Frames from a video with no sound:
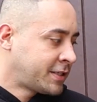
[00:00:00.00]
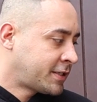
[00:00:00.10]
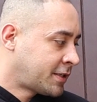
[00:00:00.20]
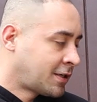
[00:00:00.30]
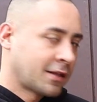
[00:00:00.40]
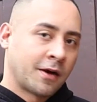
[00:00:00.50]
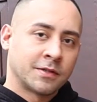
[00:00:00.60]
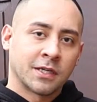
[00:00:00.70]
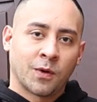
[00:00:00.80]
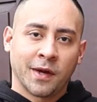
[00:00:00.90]
That was
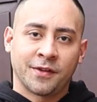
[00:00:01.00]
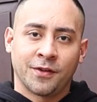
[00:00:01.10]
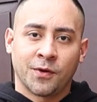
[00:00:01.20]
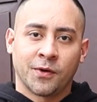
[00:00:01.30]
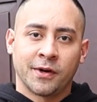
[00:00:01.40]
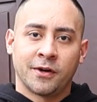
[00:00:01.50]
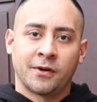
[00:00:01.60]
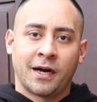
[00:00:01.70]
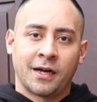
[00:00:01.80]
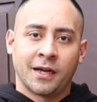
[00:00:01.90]
a quick tutorial
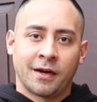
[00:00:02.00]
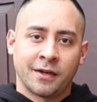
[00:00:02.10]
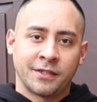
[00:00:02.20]
on how to